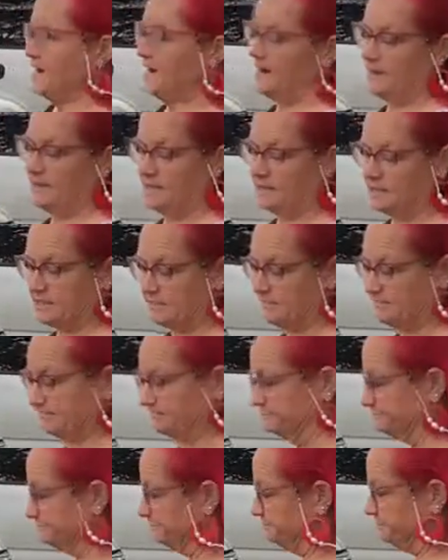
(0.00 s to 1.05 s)
and
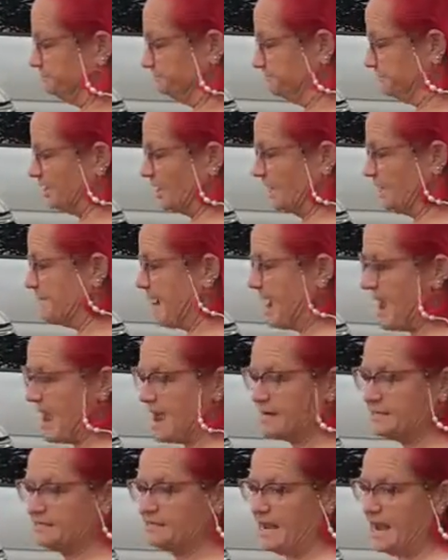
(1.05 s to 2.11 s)
some goodie
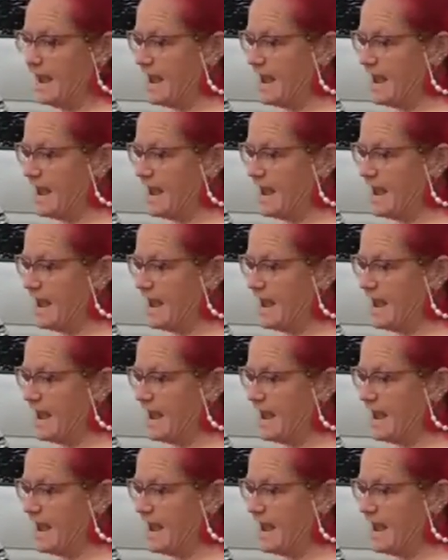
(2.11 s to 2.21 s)
bags